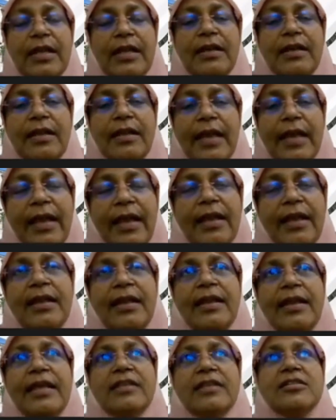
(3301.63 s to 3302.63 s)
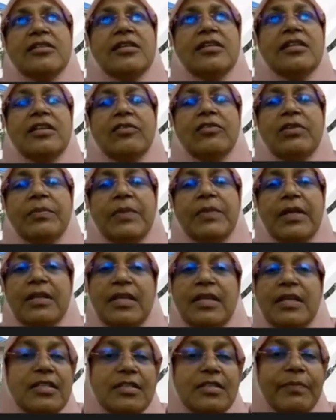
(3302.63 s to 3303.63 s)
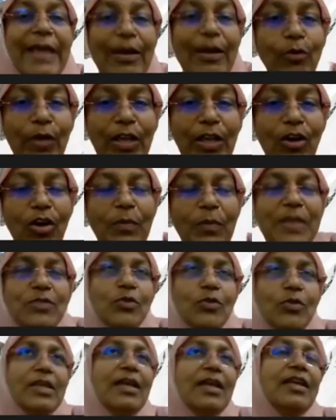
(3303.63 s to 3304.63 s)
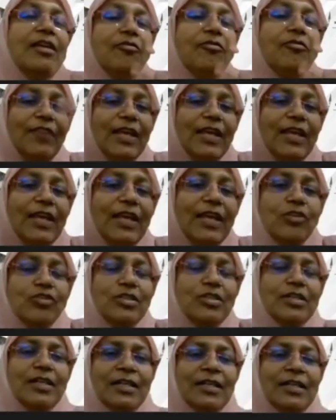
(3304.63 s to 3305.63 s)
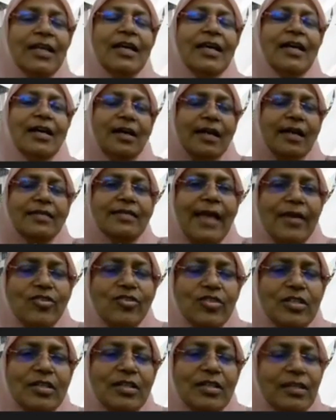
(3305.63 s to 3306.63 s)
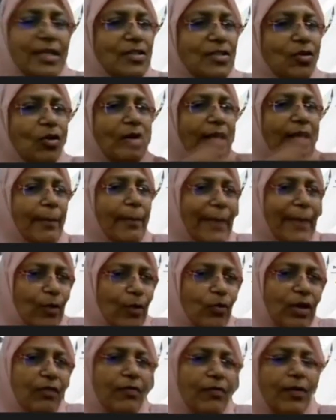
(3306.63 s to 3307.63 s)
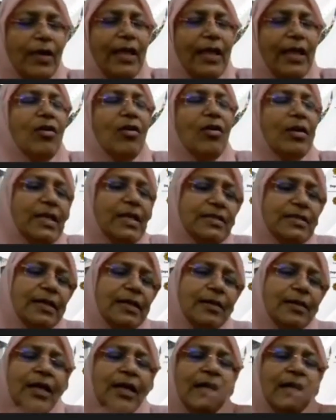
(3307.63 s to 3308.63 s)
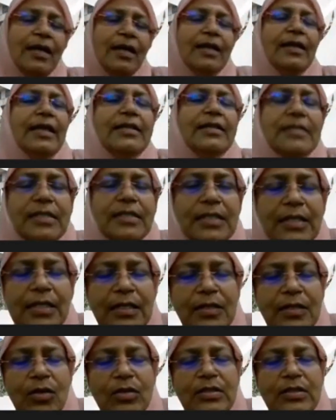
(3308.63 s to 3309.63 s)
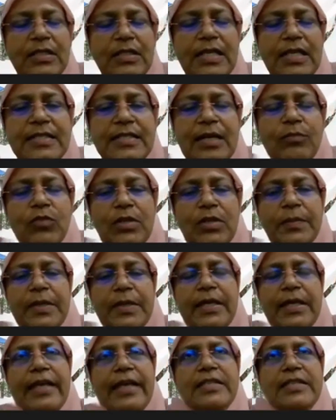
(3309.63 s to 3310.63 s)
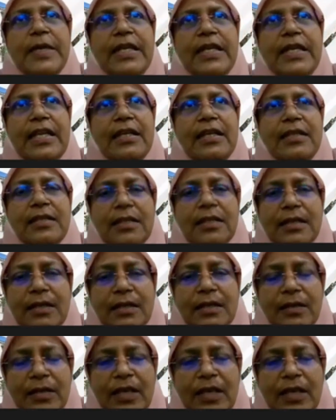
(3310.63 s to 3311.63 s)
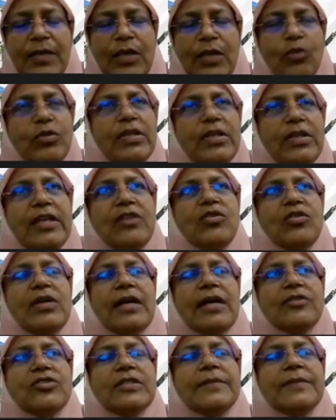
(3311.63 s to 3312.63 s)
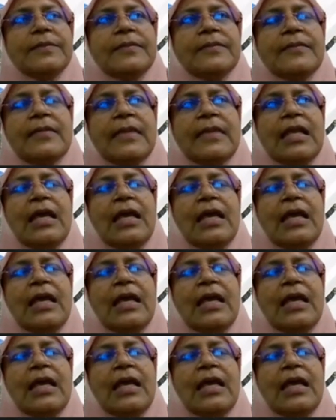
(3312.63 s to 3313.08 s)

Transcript: And then later, this is macroeconomics over here, inflation, recession, these are all macroeconomics that later Dr. Nizam will be explaining, giving you the introduction.